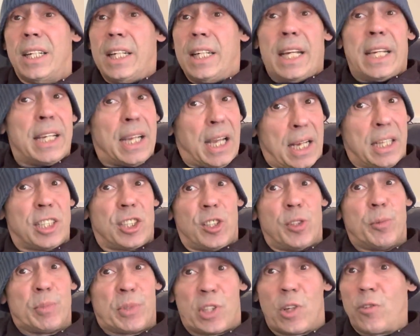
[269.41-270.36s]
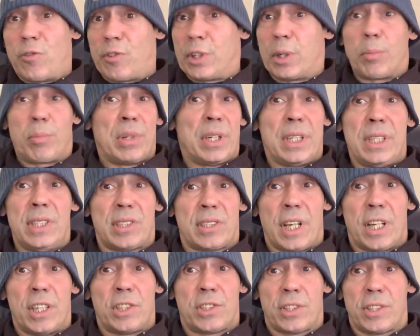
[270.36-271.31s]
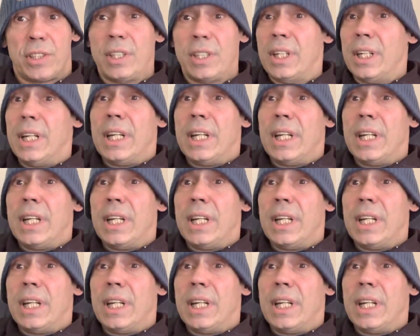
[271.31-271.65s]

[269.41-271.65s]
he handed himself in a police station.